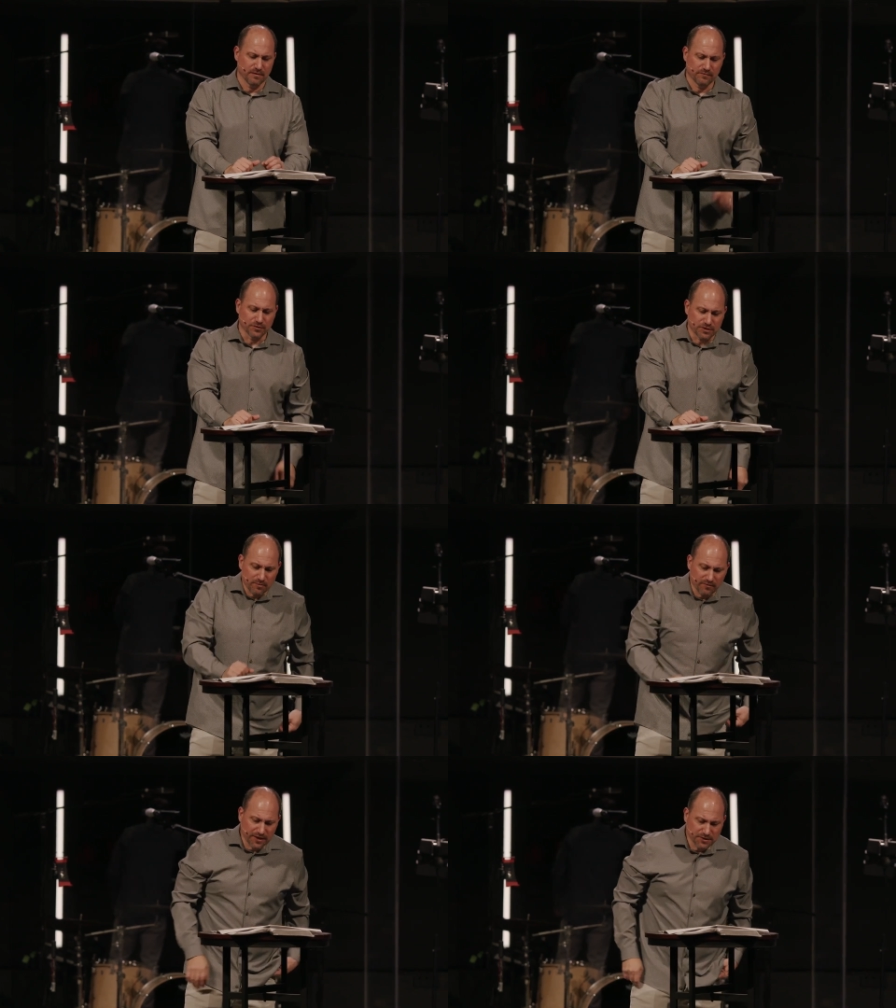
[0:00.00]
For some
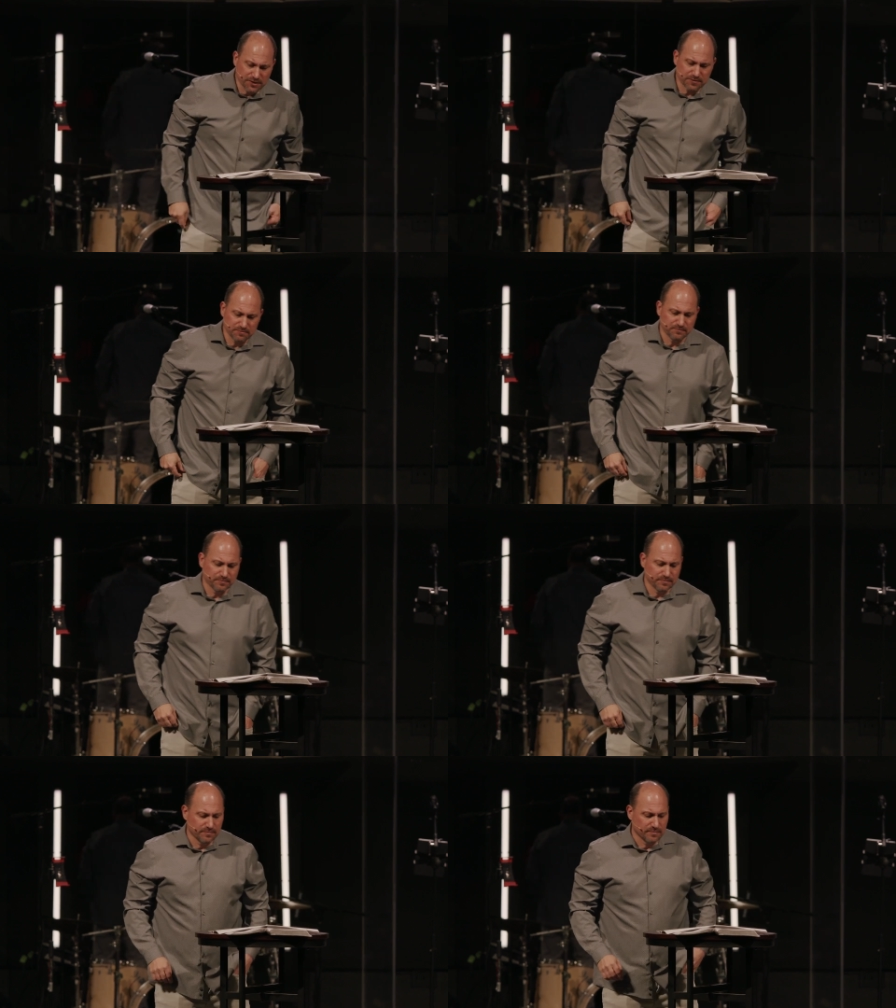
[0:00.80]
of us,
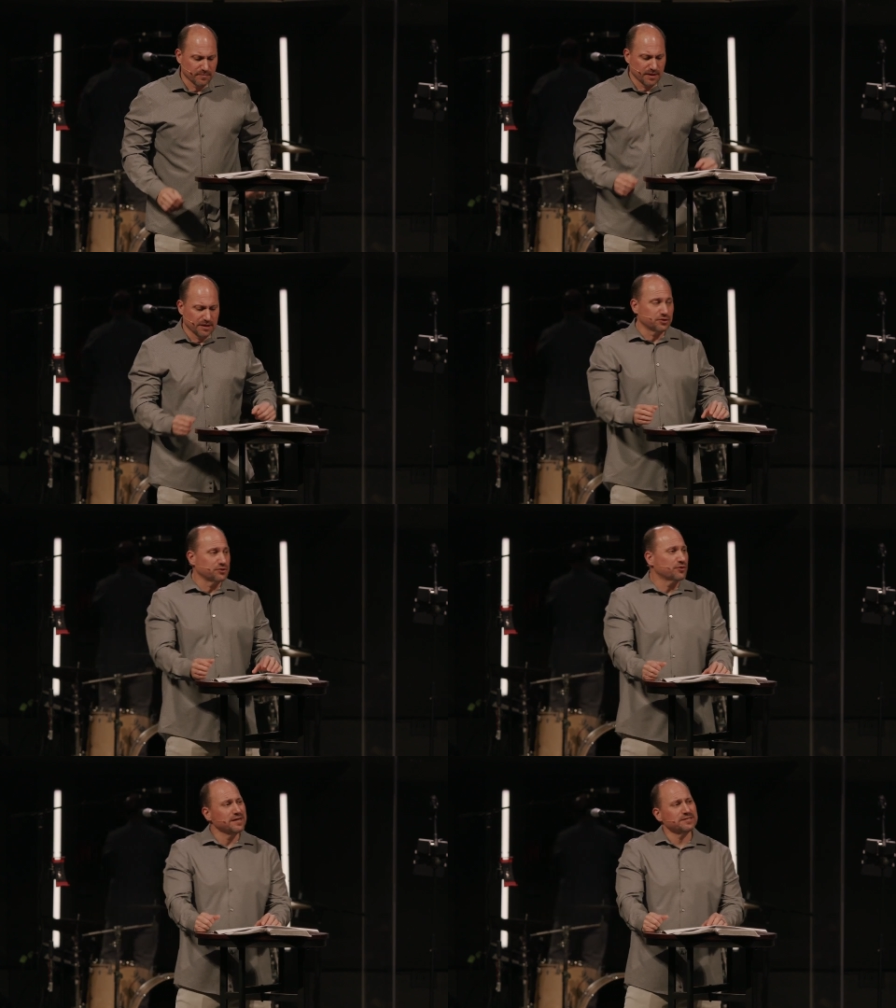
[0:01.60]
it's to
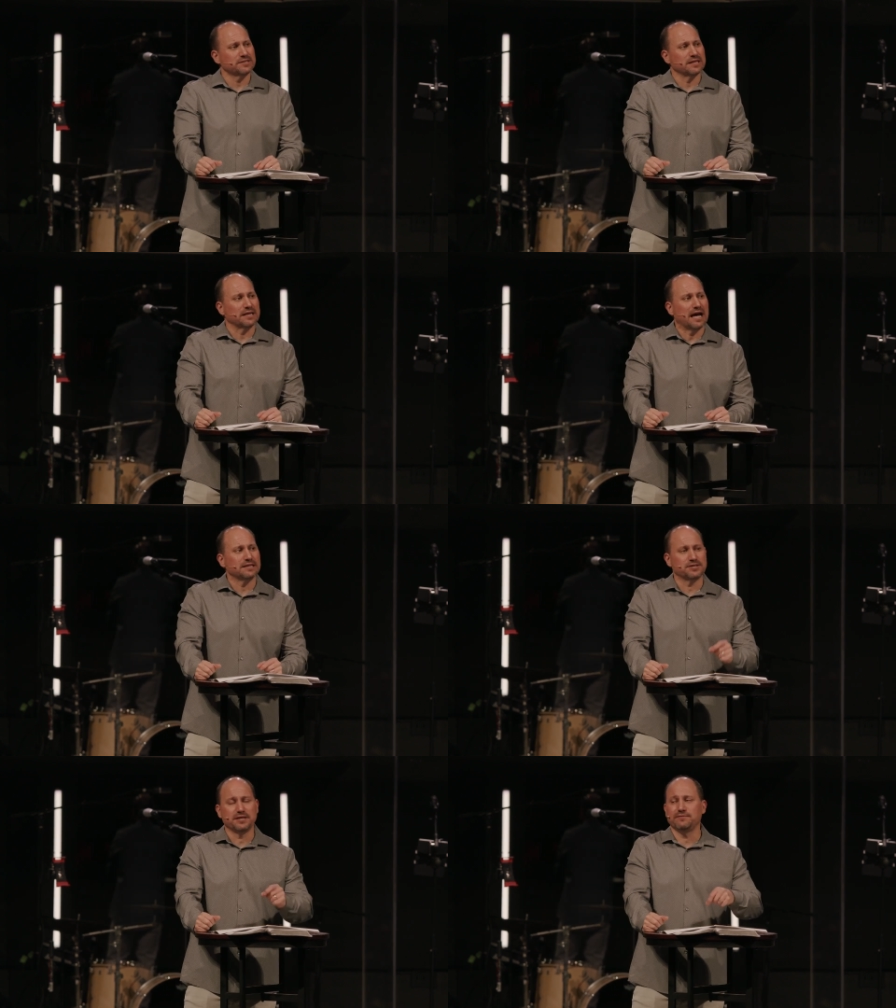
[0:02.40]
trust that
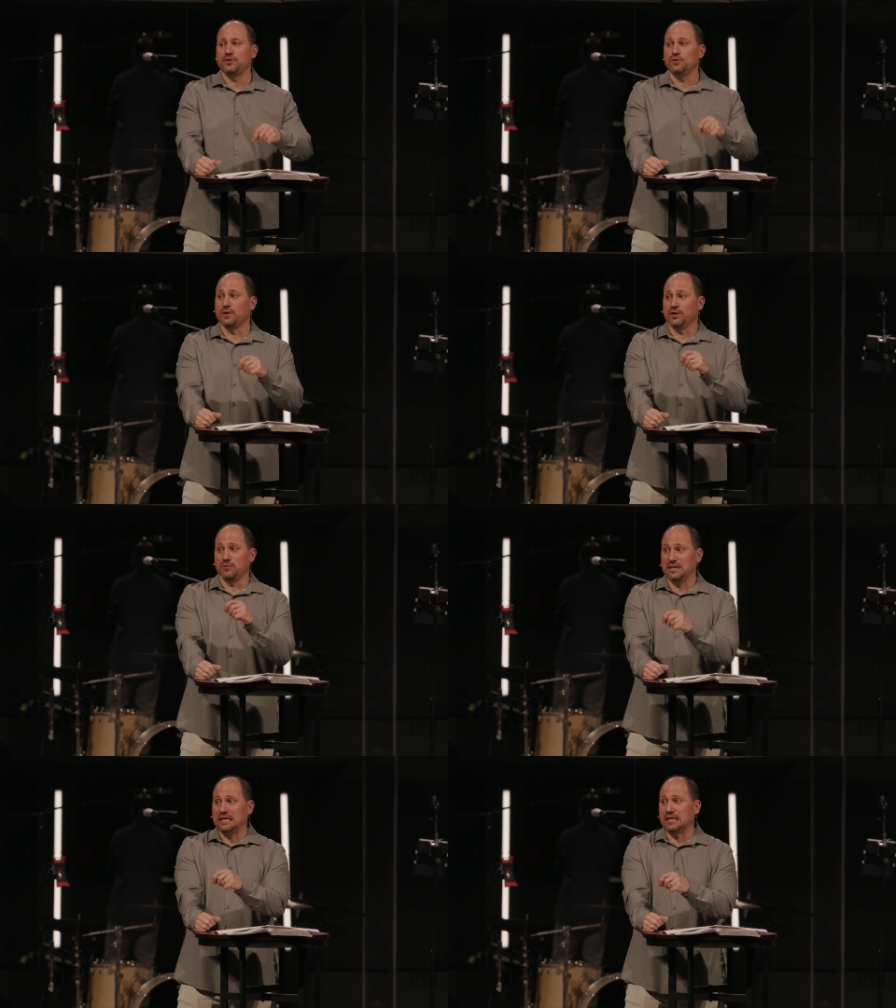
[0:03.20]
God's giving you what you
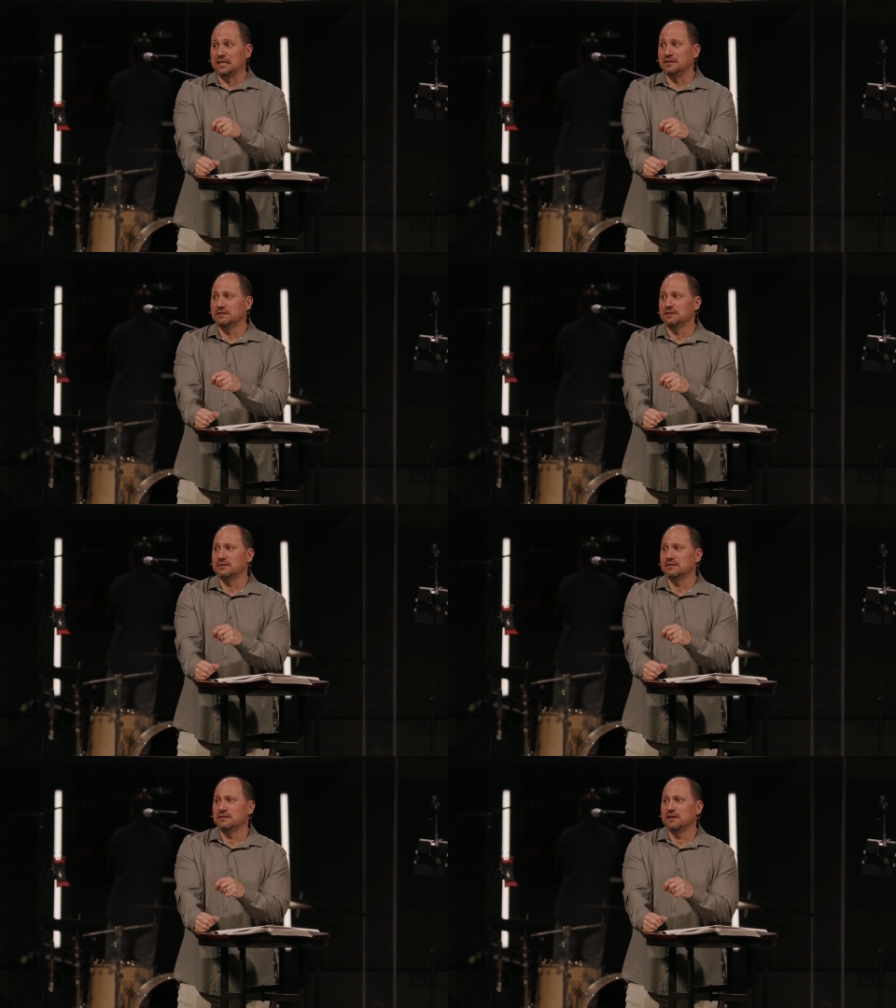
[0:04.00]
need
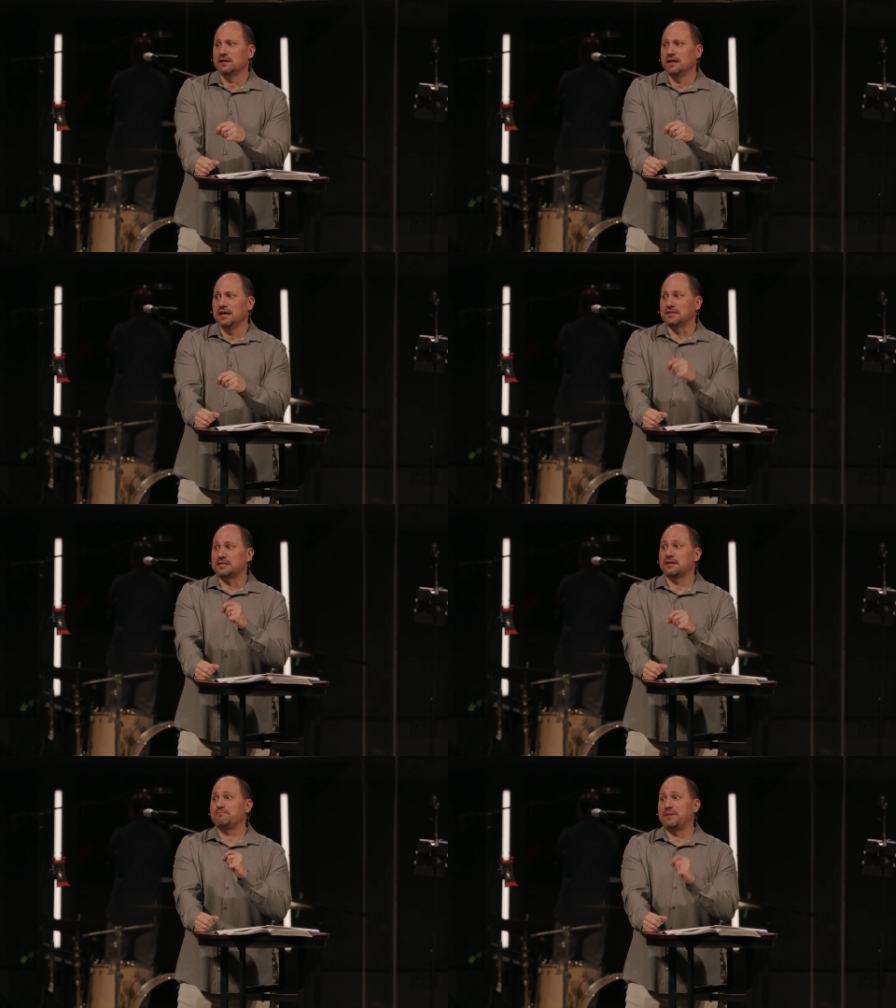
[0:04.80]

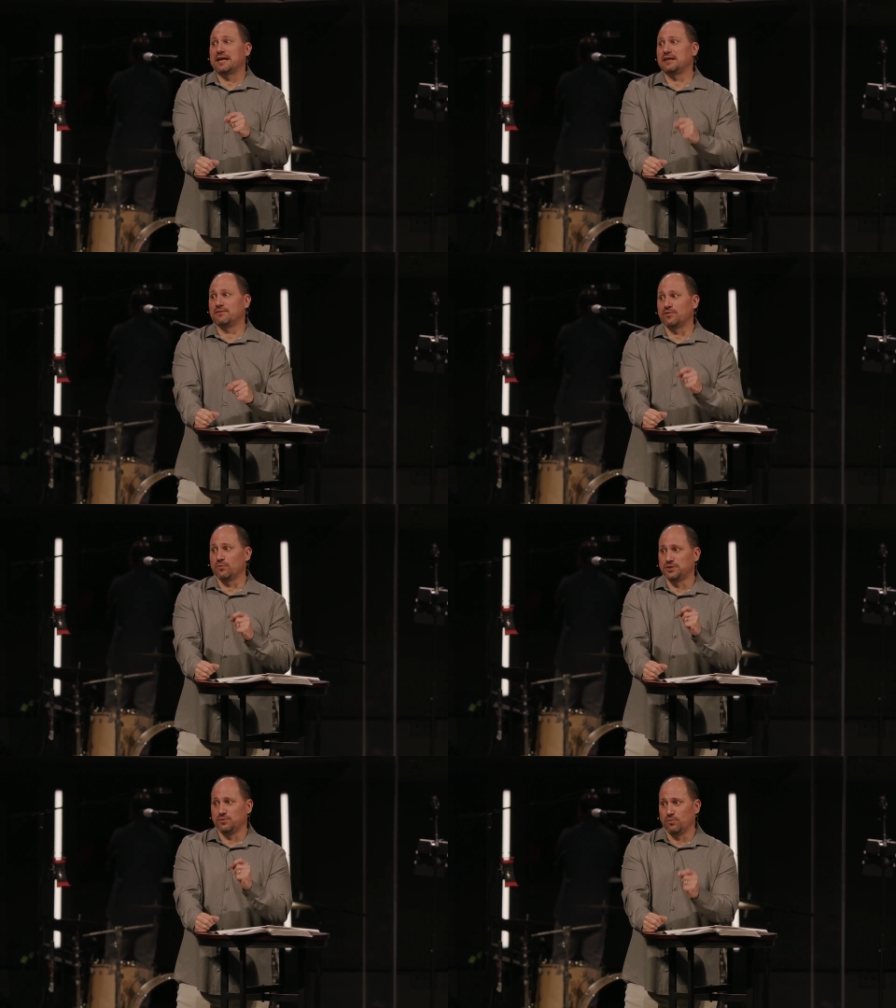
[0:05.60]
instead of begging Him for
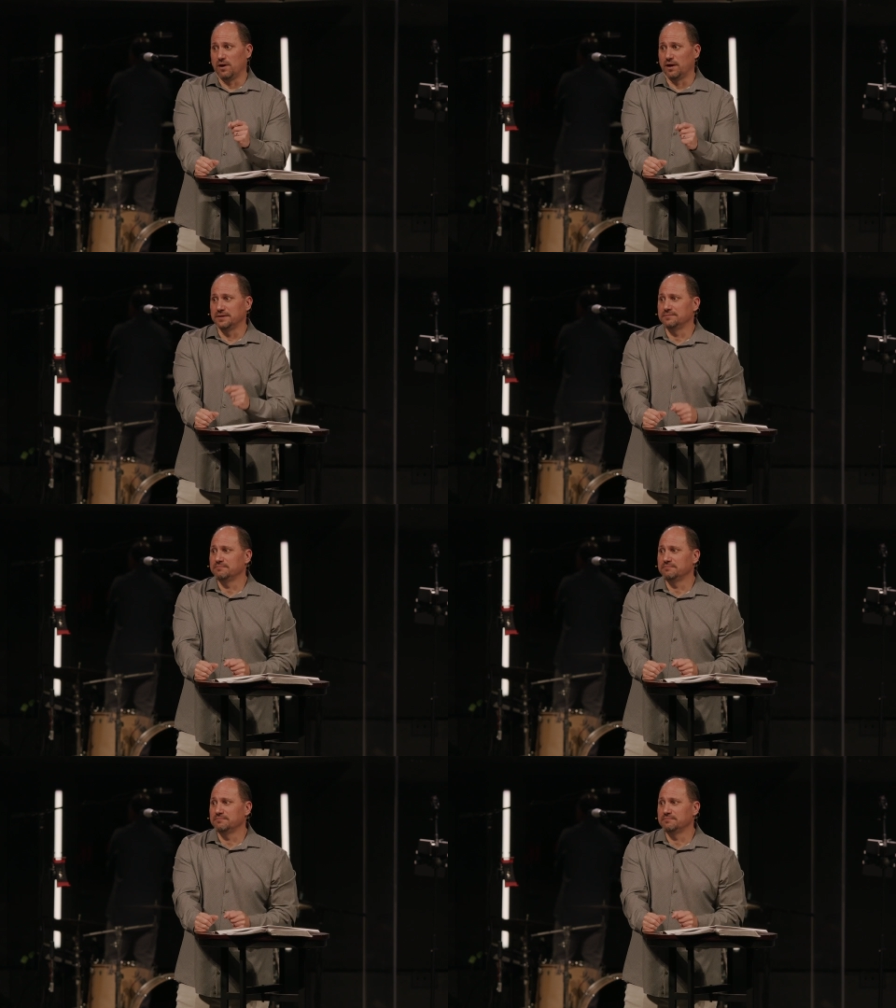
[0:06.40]
what you want.